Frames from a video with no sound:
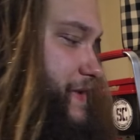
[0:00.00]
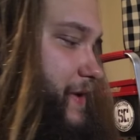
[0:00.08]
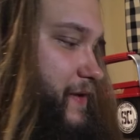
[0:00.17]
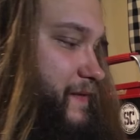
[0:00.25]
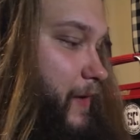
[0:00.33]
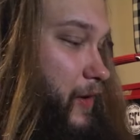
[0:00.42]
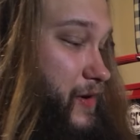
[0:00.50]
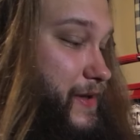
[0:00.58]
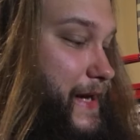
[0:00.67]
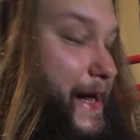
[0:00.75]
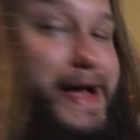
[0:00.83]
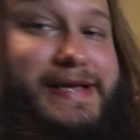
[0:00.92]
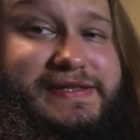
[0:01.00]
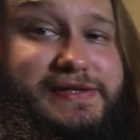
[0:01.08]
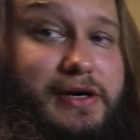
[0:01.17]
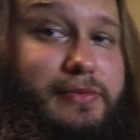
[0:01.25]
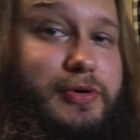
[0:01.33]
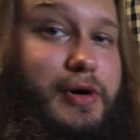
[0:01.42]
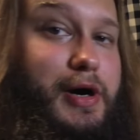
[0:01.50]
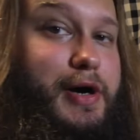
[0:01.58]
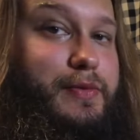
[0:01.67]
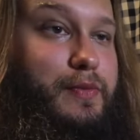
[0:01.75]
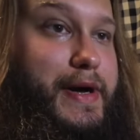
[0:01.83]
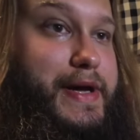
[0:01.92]
of hard cast
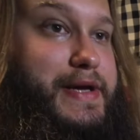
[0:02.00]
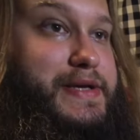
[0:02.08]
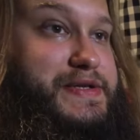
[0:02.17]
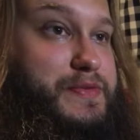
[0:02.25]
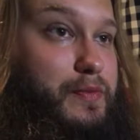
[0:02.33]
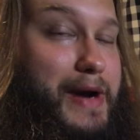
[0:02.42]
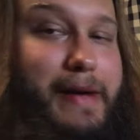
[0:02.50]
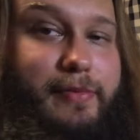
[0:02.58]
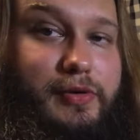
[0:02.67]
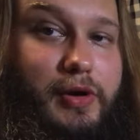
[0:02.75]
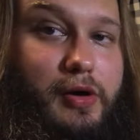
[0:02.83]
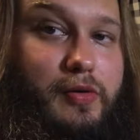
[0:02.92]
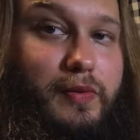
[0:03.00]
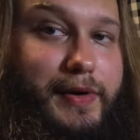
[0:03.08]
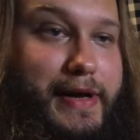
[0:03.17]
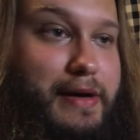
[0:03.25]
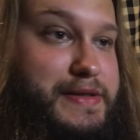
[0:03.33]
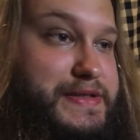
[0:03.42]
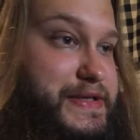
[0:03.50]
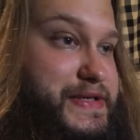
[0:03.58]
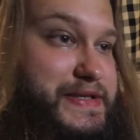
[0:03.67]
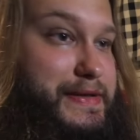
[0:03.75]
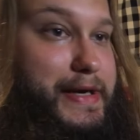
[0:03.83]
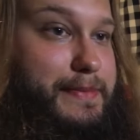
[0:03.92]
double-aught weighs right below 1 ounce.
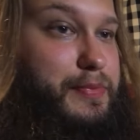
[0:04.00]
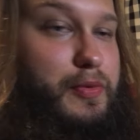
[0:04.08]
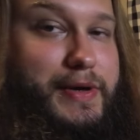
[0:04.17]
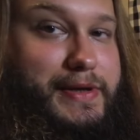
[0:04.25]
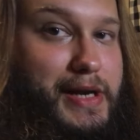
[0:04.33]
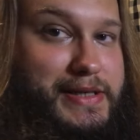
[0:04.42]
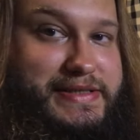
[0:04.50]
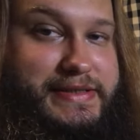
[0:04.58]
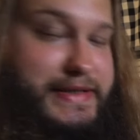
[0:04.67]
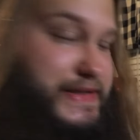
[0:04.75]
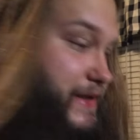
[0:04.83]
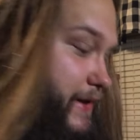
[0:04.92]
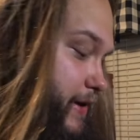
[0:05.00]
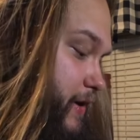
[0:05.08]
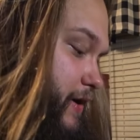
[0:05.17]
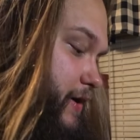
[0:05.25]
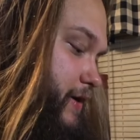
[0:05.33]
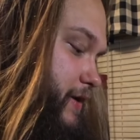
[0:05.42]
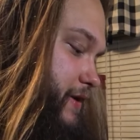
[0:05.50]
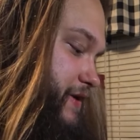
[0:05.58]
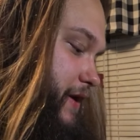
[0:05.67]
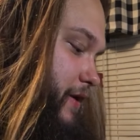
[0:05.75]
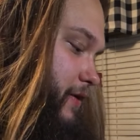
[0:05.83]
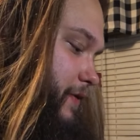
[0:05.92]
It's like 0.96.
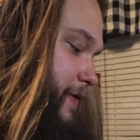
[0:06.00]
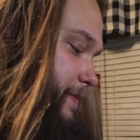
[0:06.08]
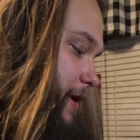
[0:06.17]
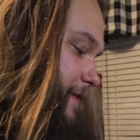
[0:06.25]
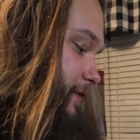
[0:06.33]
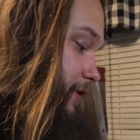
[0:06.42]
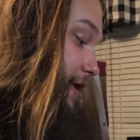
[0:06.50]
So the buffer